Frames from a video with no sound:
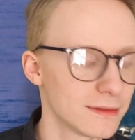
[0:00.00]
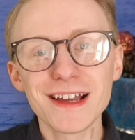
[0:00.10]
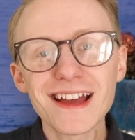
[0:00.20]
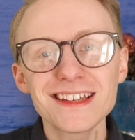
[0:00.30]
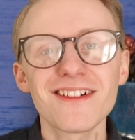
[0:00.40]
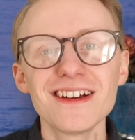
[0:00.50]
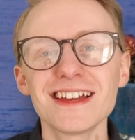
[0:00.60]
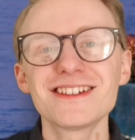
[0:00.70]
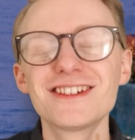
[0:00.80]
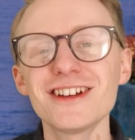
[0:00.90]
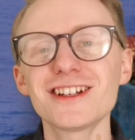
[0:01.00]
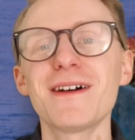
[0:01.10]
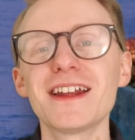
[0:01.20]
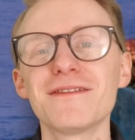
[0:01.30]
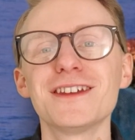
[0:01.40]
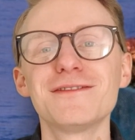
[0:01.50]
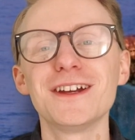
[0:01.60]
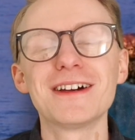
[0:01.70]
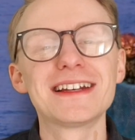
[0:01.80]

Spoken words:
But yes, guys, that's just about it for this video.